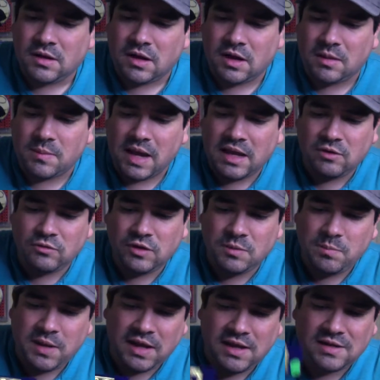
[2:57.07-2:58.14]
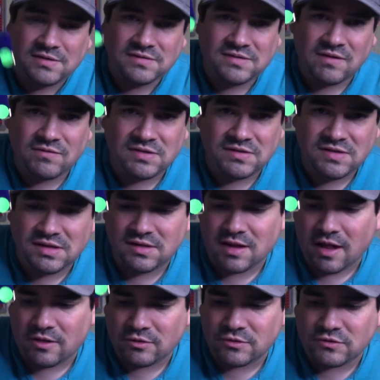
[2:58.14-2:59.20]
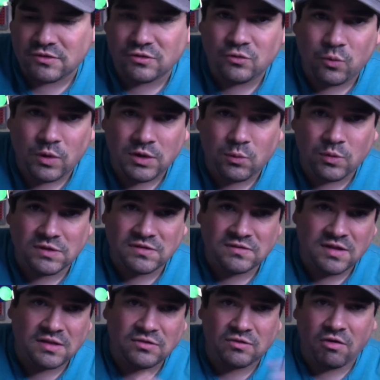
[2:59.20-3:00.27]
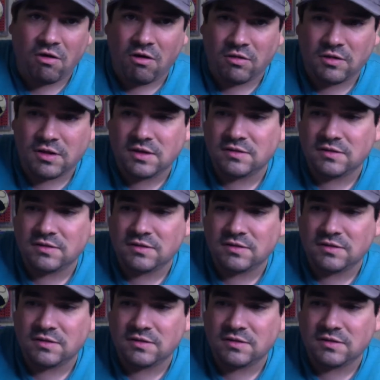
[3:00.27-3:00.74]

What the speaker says: I only paid $17.21 all in,